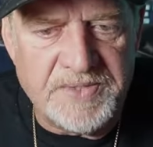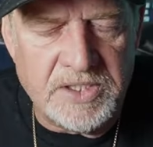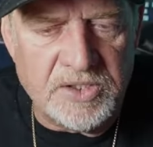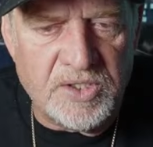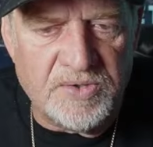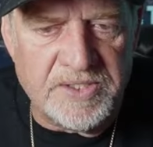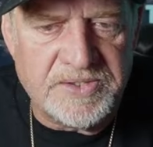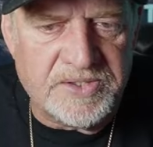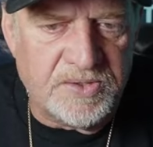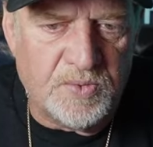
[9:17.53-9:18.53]
There's
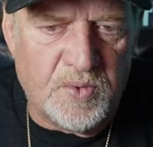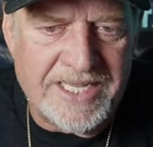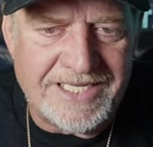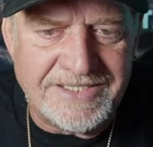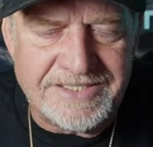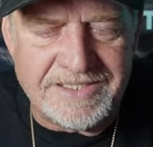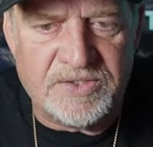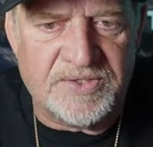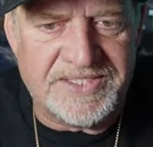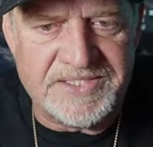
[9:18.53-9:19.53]
two wings to
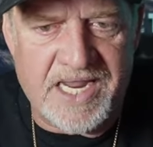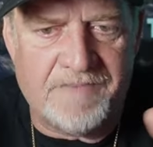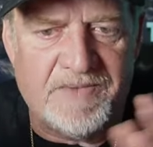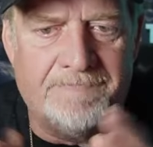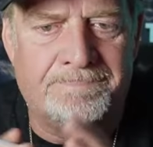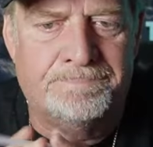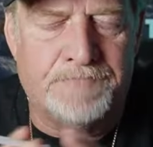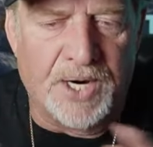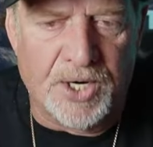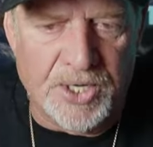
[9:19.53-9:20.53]
the same
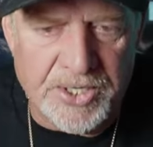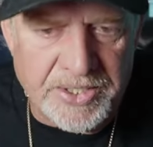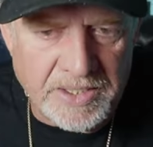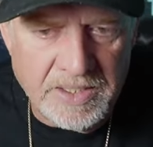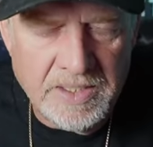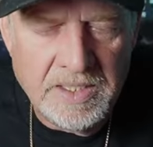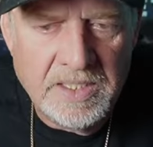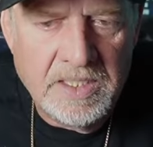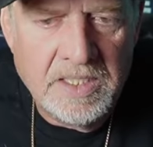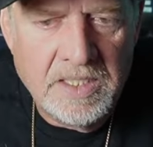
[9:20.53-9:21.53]
bird.
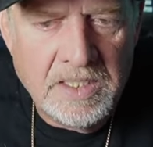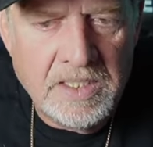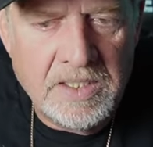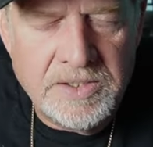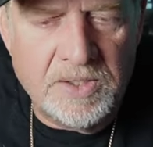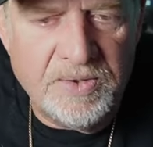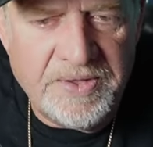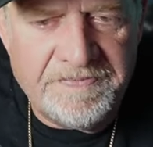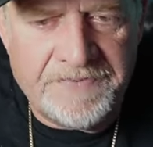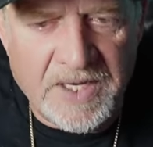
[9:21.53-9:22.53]
So who
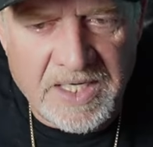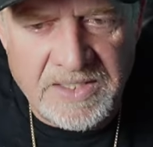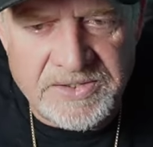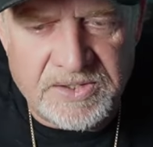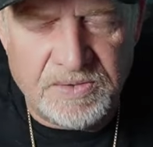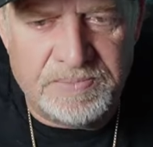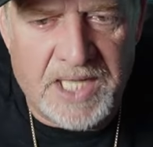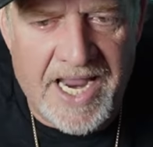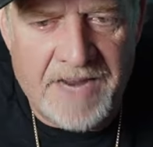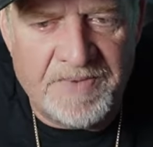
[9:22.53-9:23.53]
the fuck is to
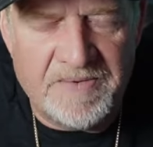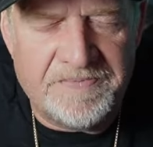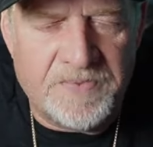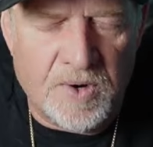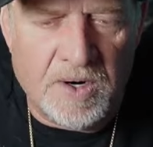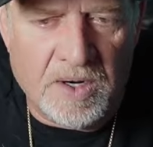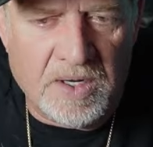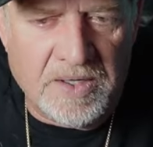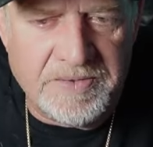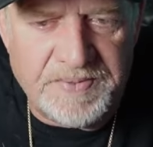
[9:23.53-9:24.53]
blame for
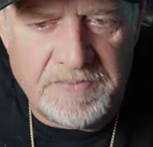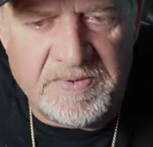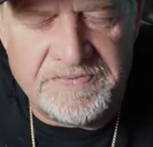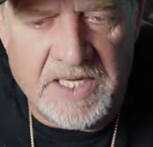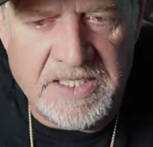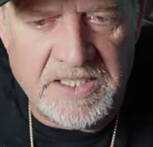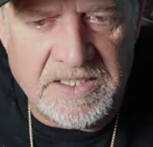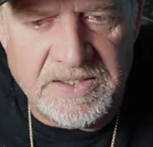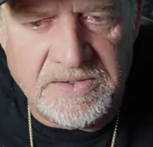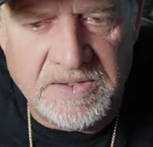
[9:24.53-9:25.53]
all the people flooding
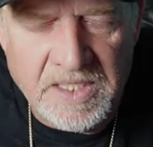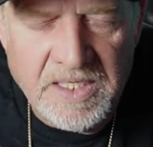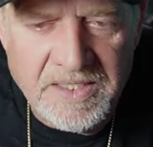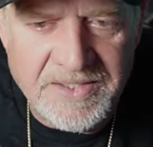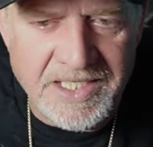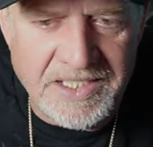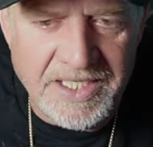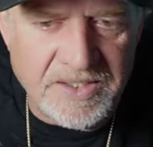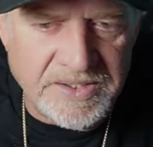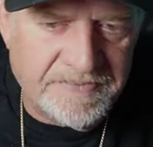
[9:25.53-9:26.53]
into, the
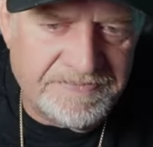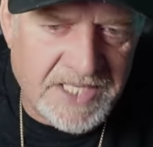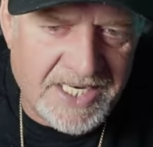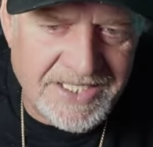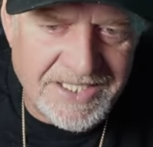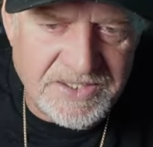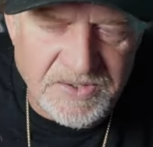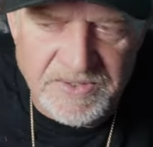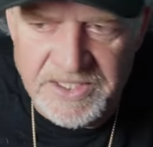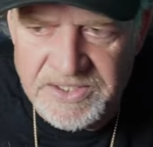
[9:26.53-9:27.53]
illegals flooding
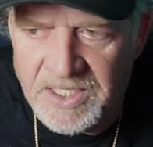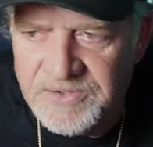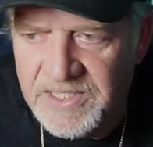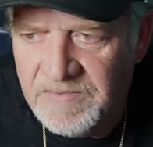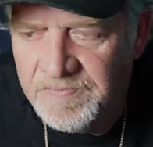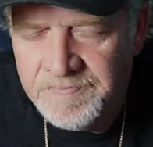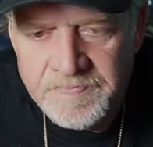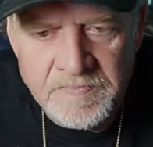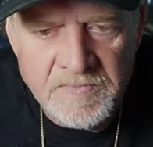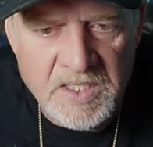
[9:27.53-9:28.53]
into this country?
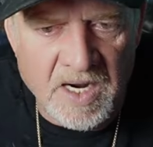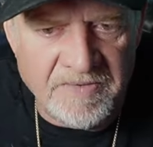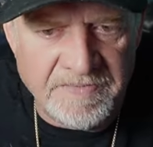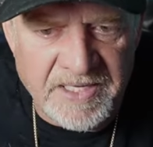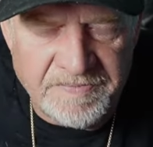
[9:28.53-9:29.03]
Government.